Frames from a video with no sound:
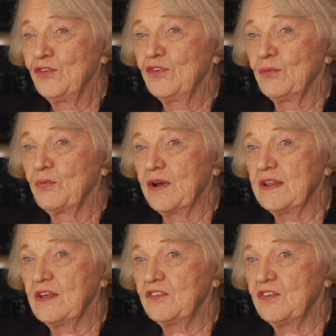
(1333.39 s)
to
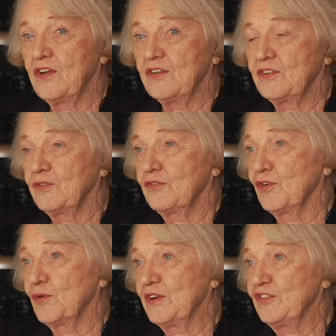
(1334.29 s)
bring this all to
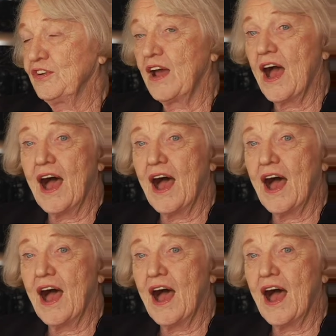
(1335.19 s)
fruition.